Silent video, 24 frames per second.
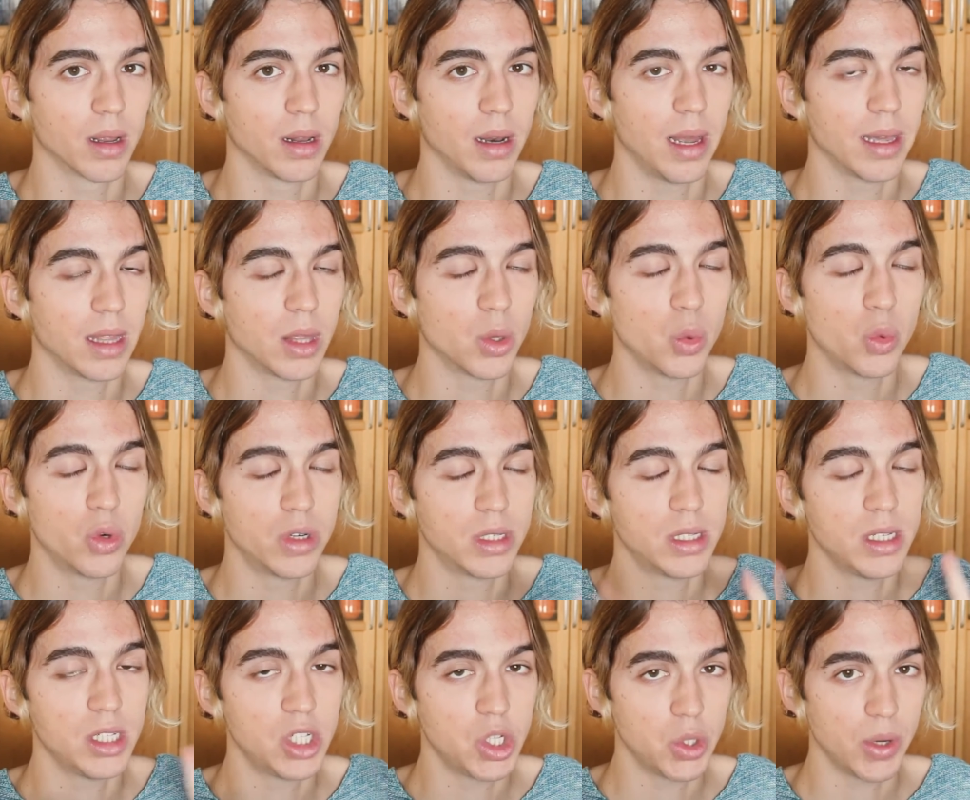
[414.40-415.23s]
like the
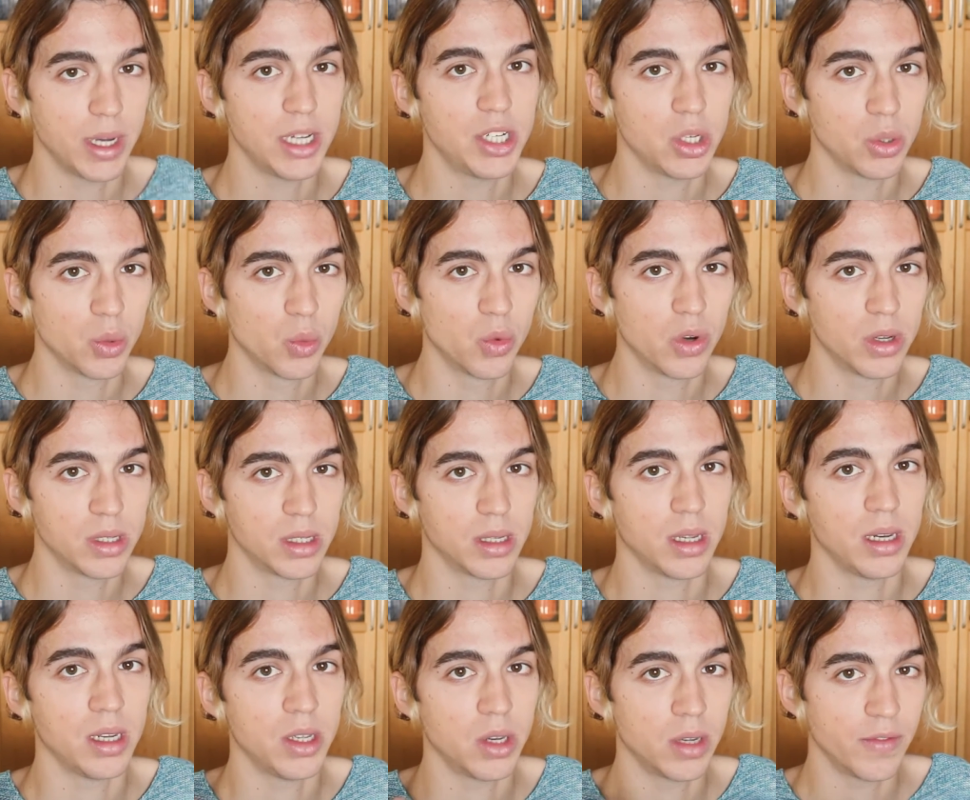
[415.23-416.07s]
worst situation was
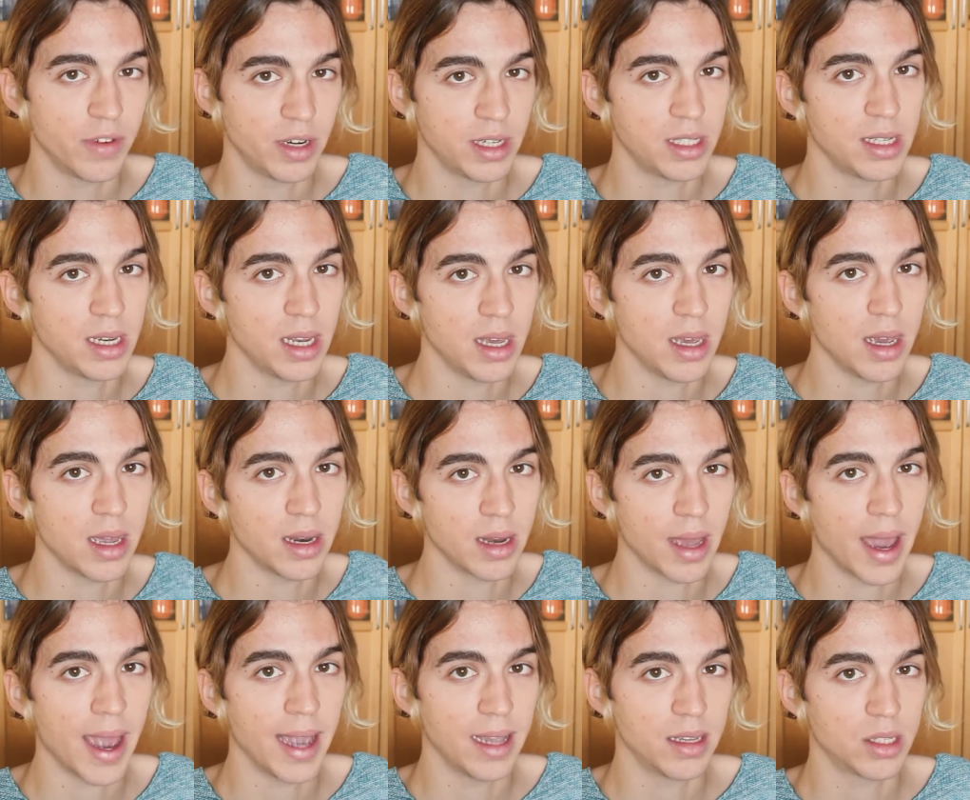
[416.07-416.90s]
in university
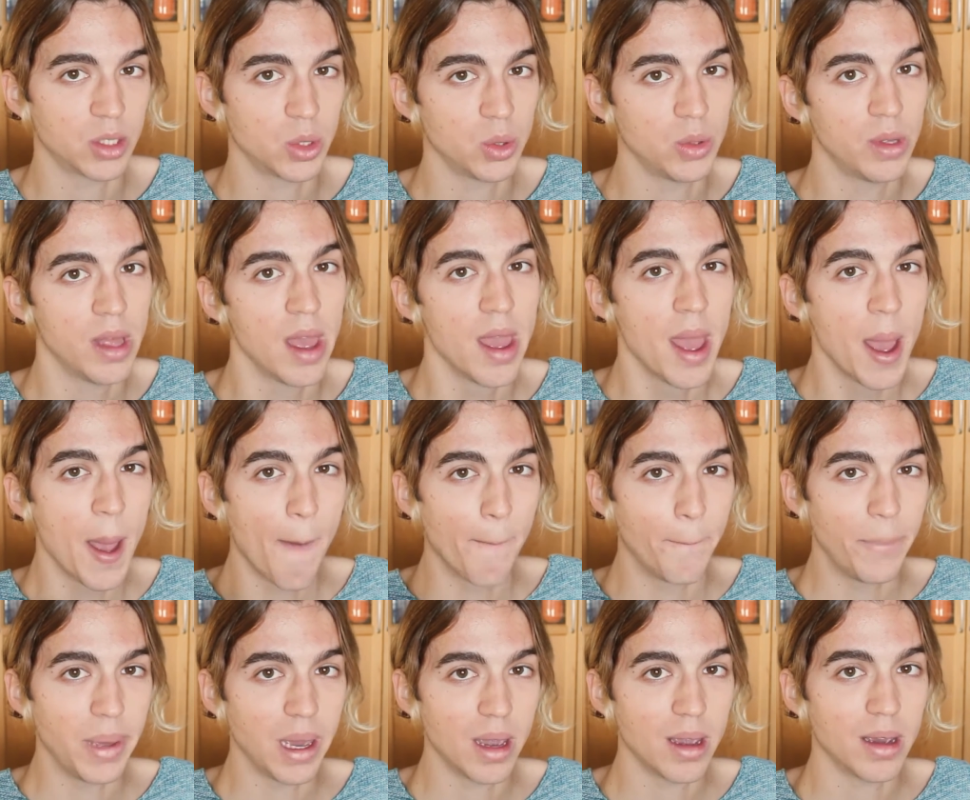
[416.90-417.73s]
and high school,
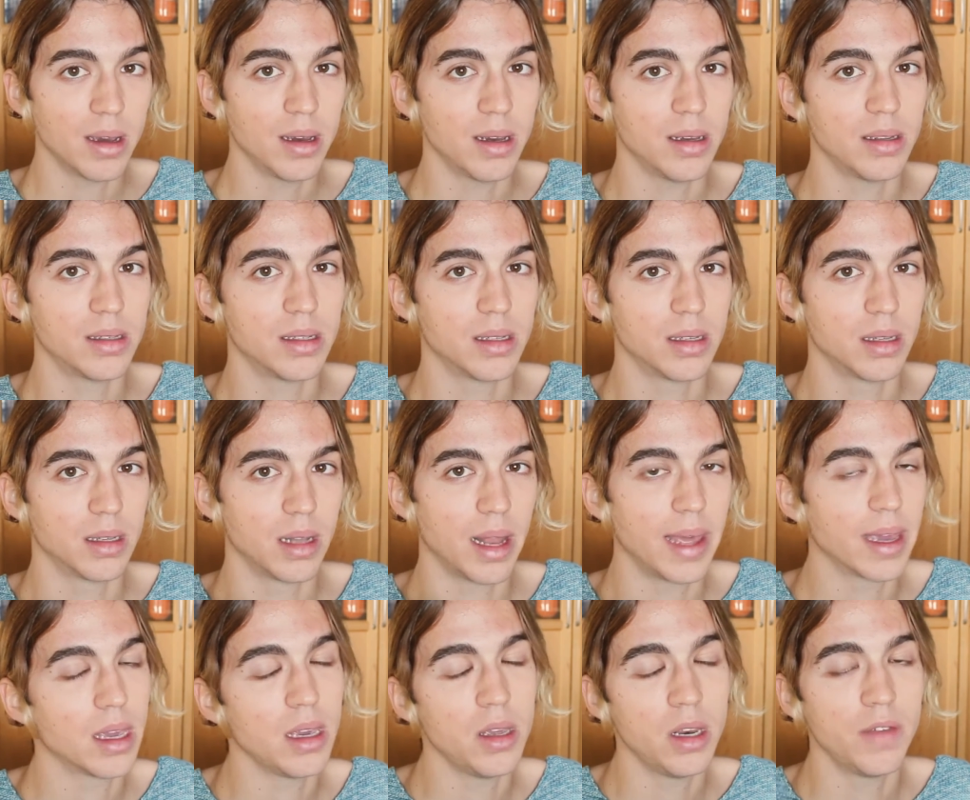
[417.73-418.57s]
because
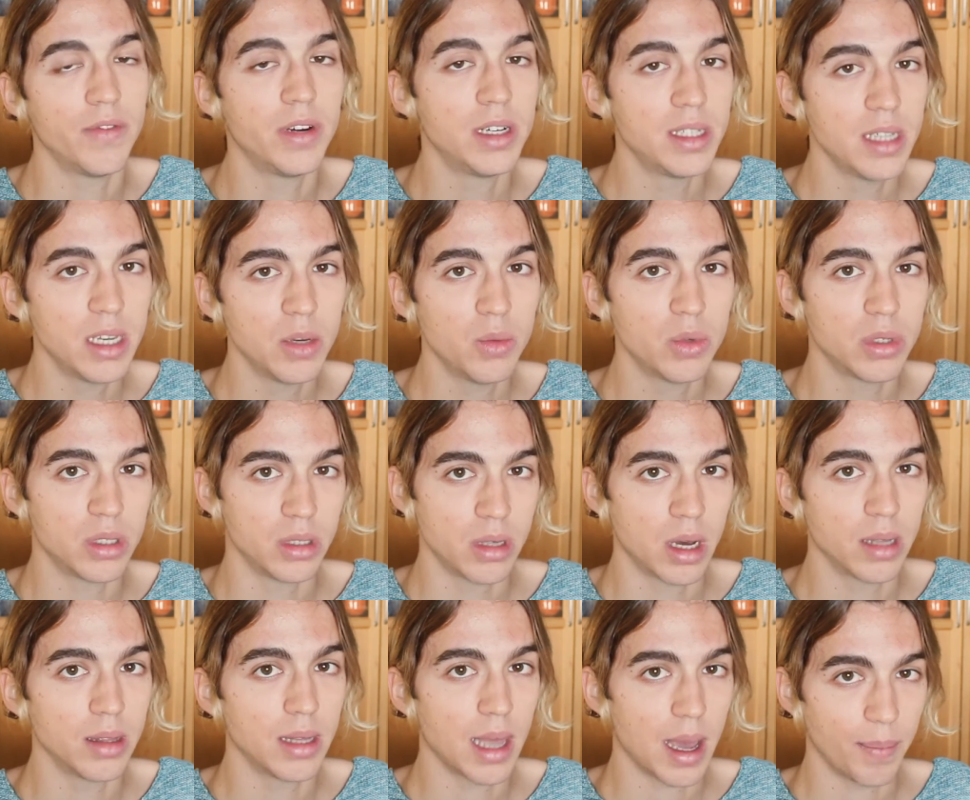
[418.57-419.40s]
like university was
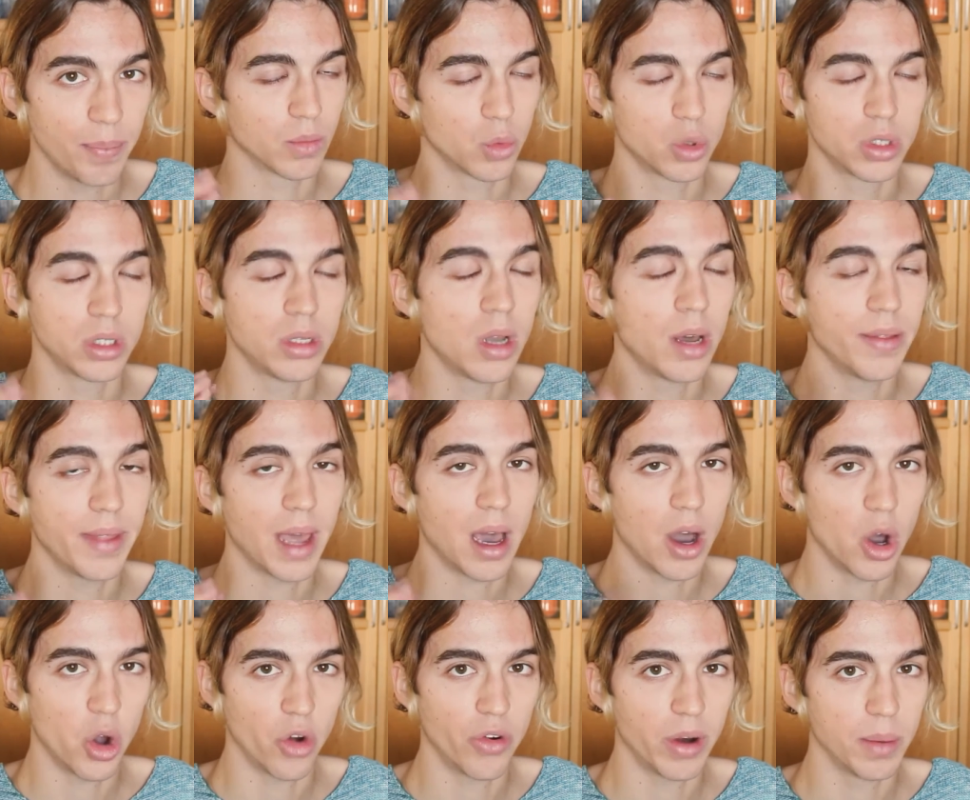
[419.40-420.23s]
not
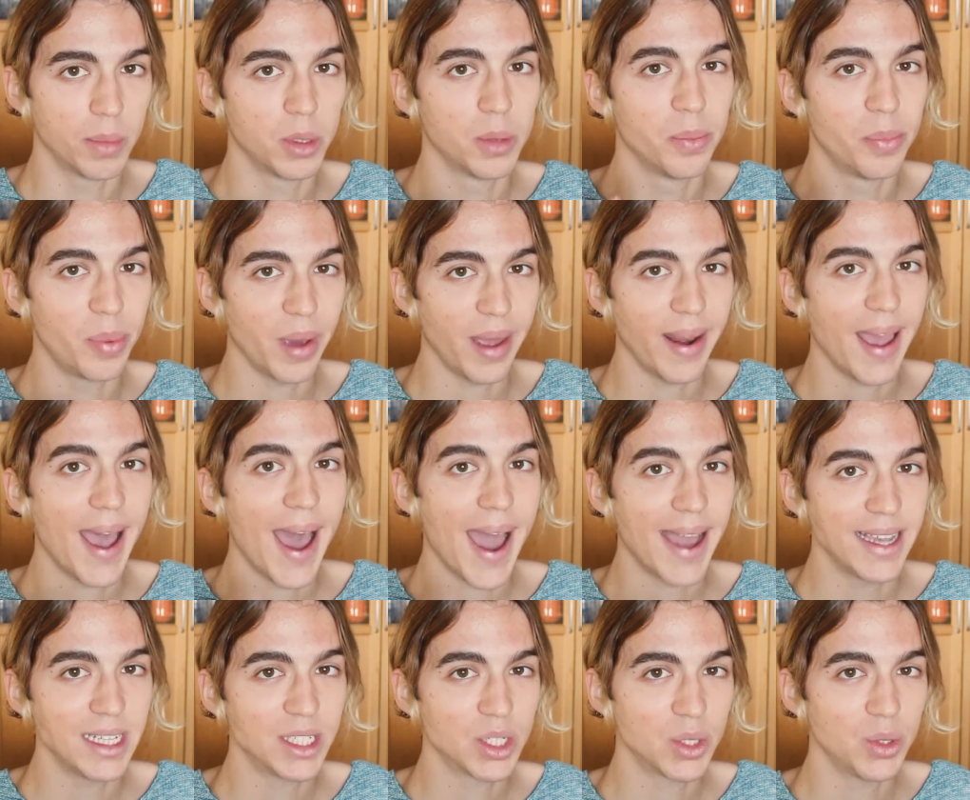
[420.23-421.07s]
that horrible, but
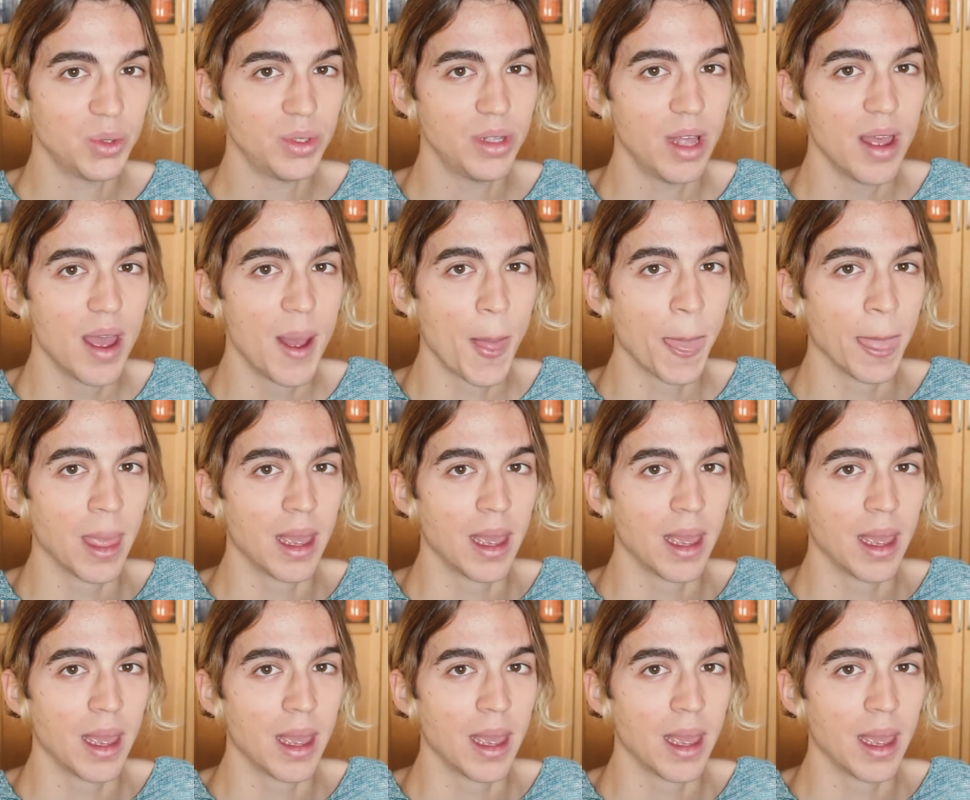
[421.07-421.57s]
high school,